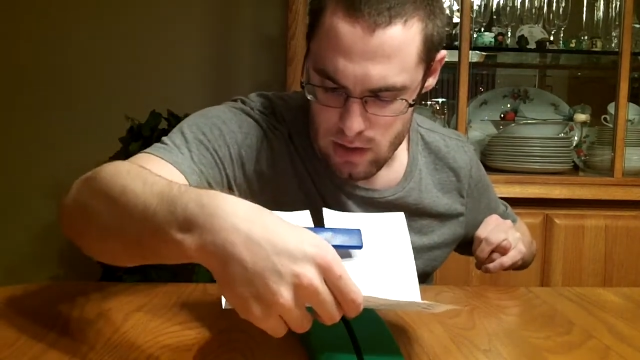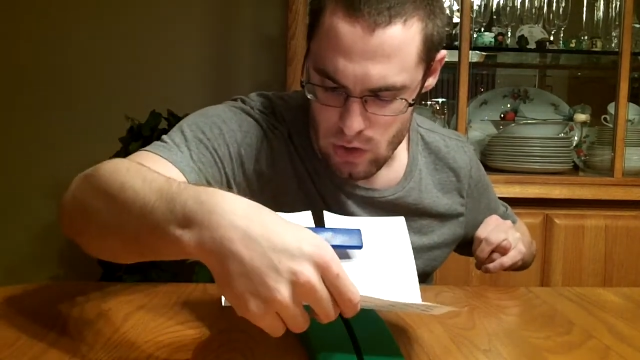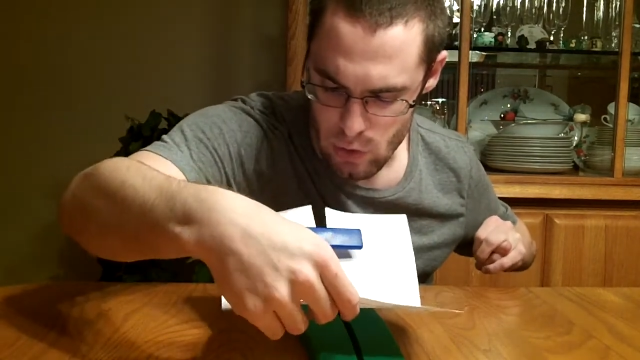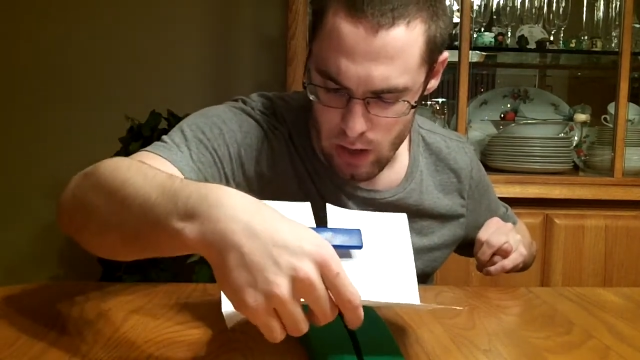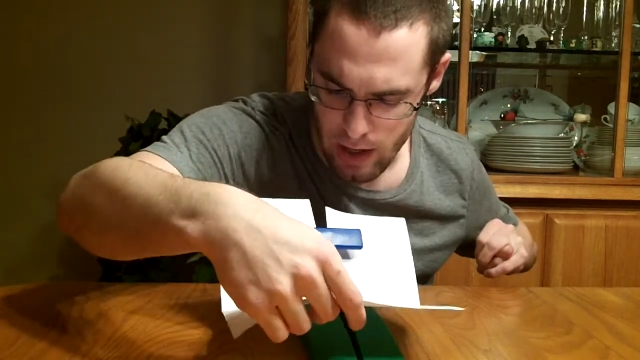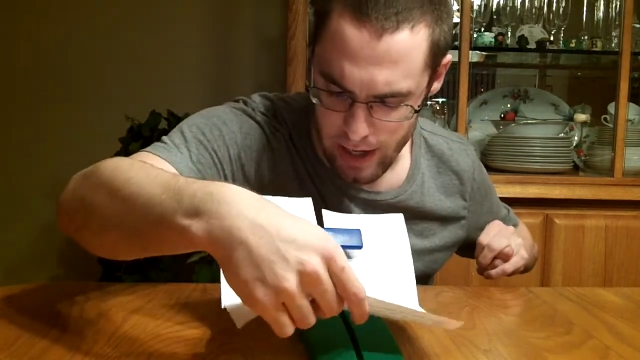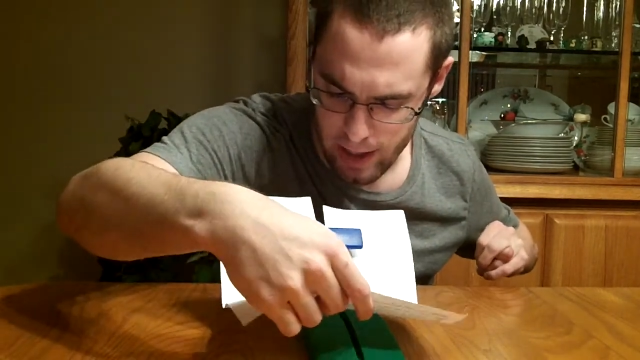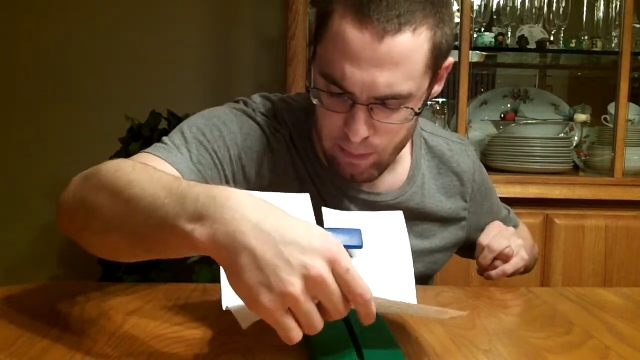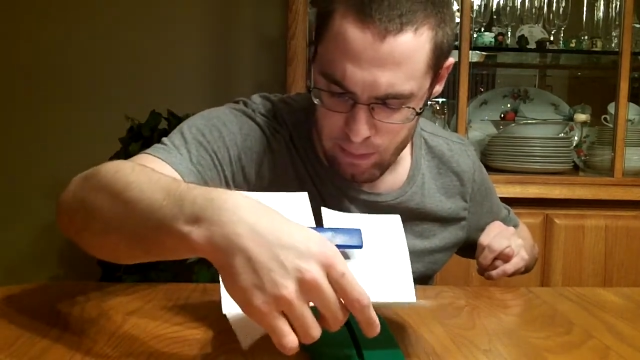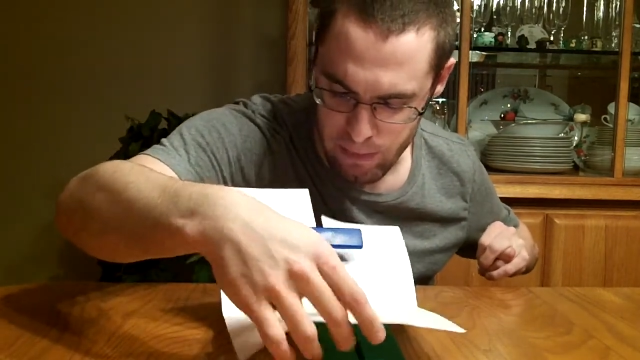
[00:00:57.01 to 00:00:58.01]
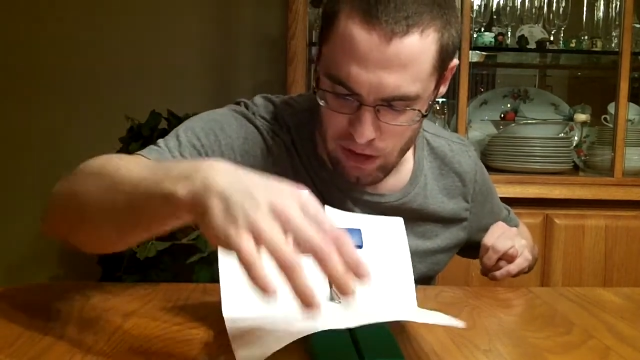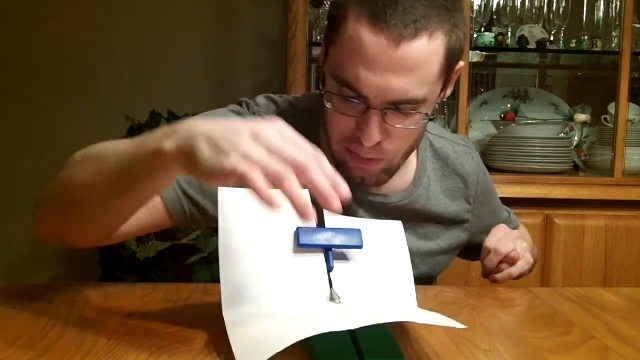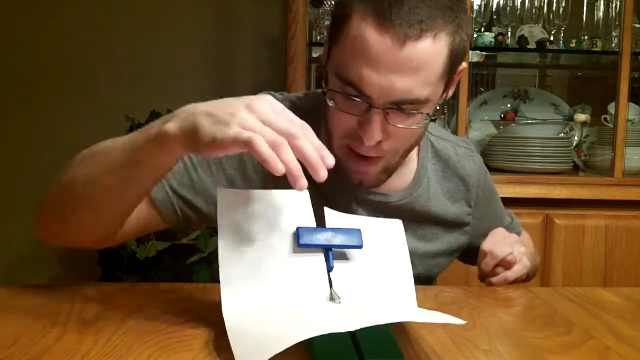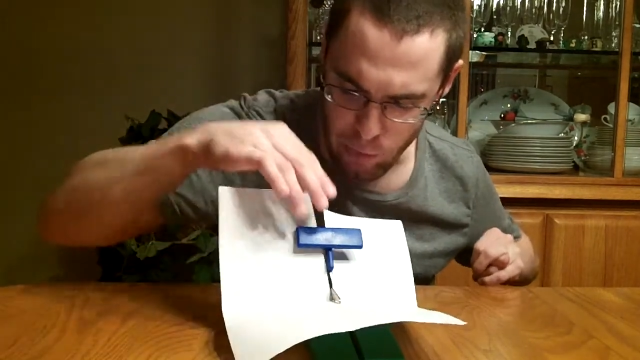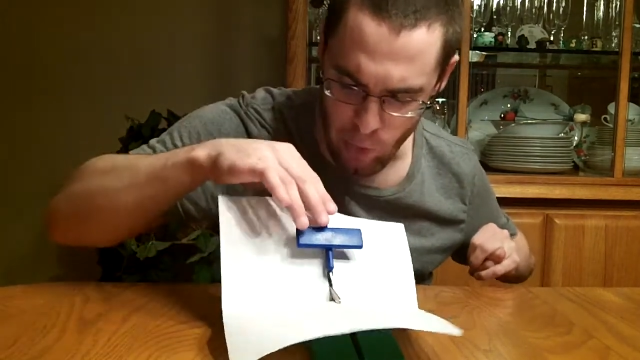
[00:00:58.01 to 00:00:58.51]
to uh, get the piece
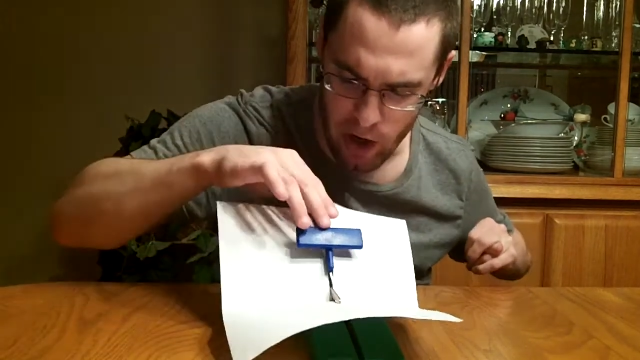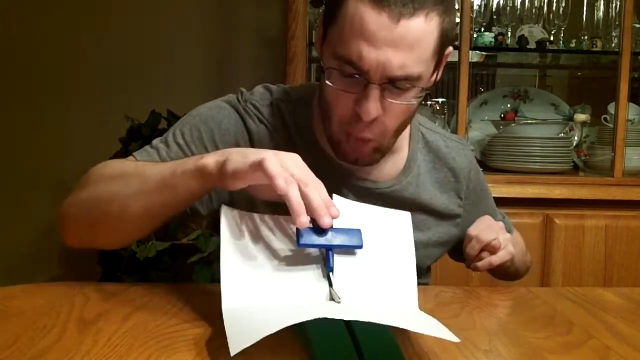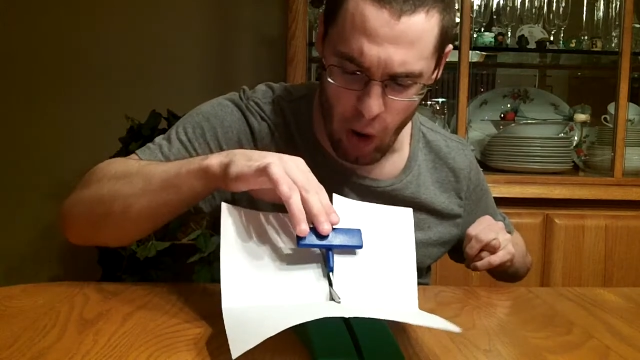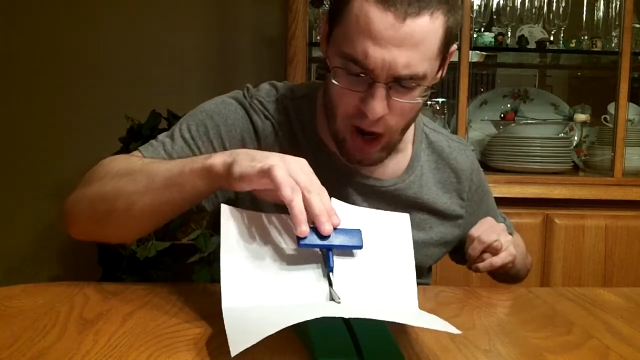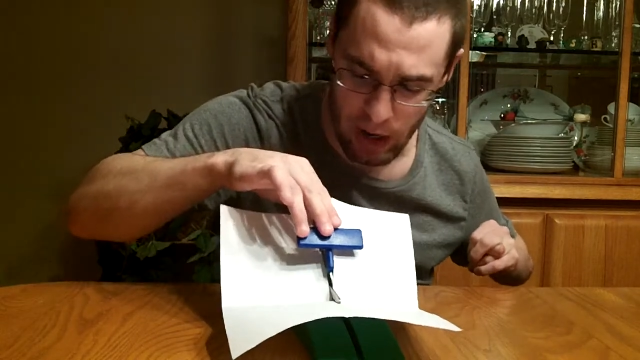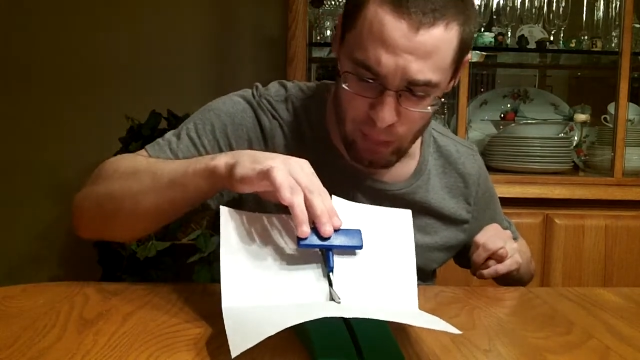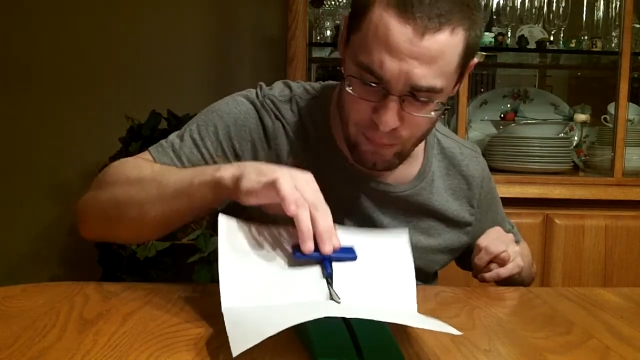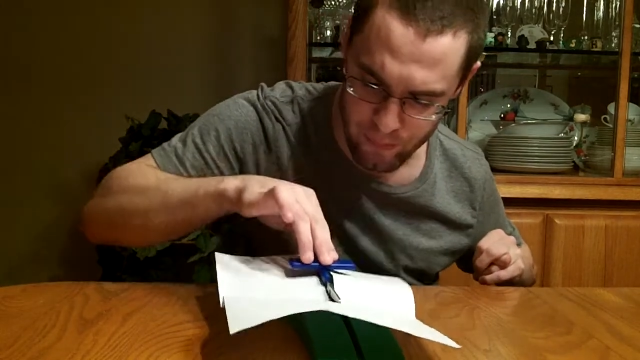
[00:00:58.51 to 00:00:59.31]
of paper where you want it.